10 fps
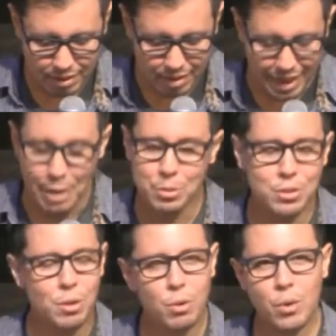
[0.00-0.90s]
And I was
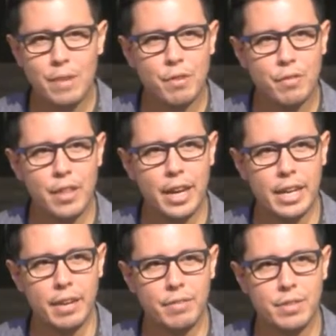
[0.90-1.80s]
so grateful for that
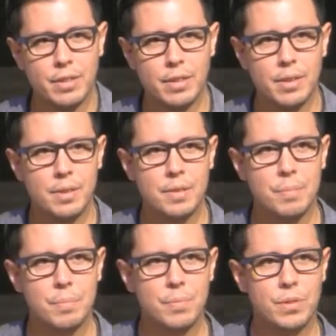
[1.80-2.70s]
gift.
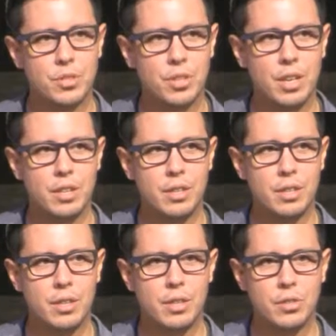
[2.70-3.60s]
The
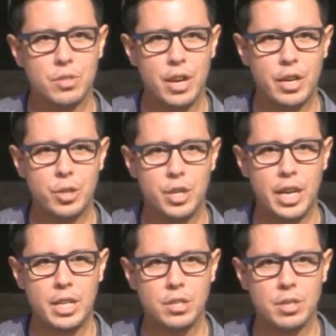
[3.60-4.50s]
scenario
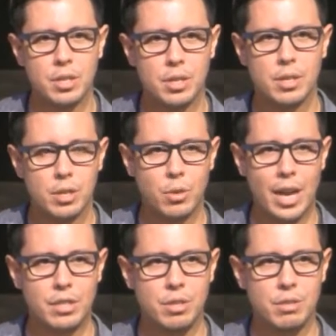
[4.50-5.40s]
changed.
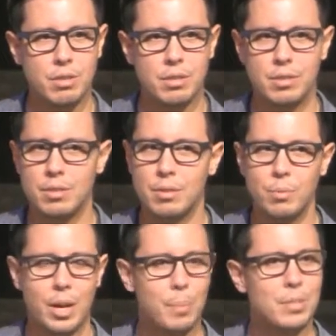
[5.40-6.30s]
Gratitude
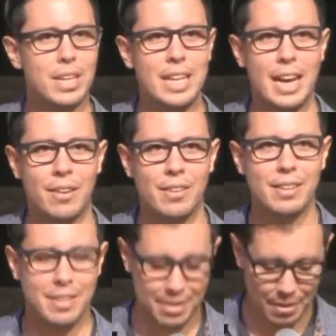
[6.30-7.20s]
went upside down.
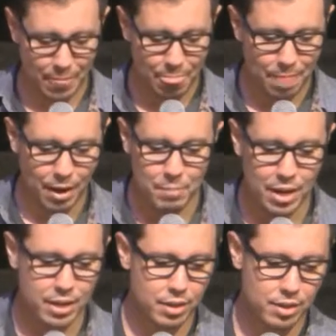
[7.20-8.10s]
I'm
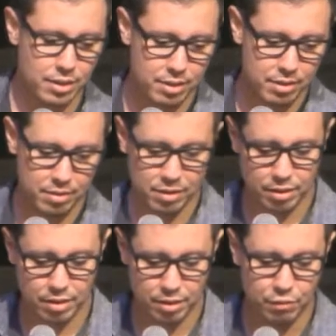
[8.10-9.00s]
not going to
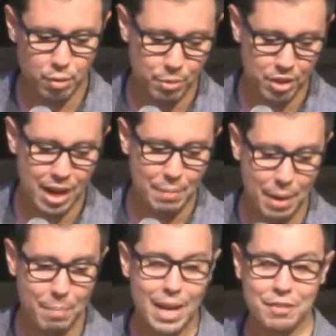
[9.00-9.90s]
confirm or deny, but I
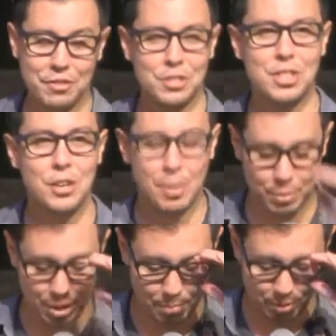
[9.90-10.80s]
might have just teared up a
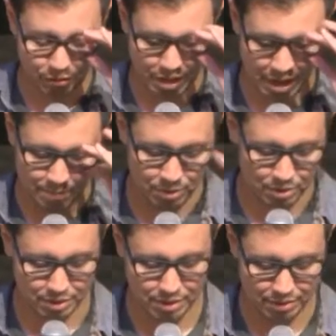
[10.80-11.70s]
couple of
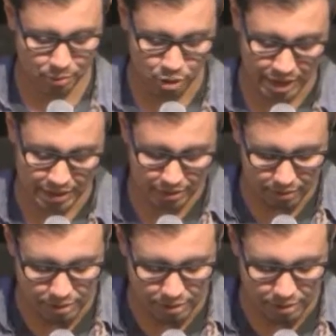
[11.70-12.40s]
times or days.